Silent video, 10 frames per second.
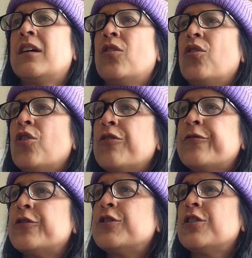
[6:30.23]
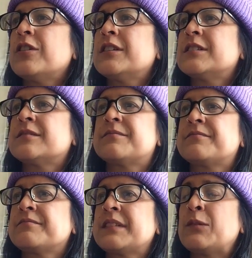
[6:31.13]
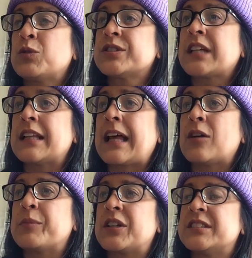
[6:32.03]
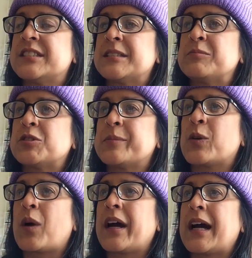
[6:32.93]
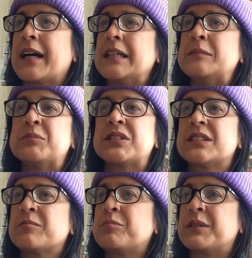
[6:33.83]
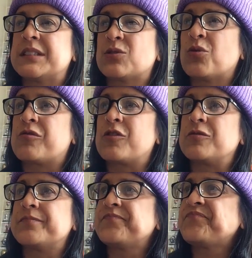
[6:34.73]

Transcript: Awful. It will sell out because it seems to be quite hyped, but it's awful.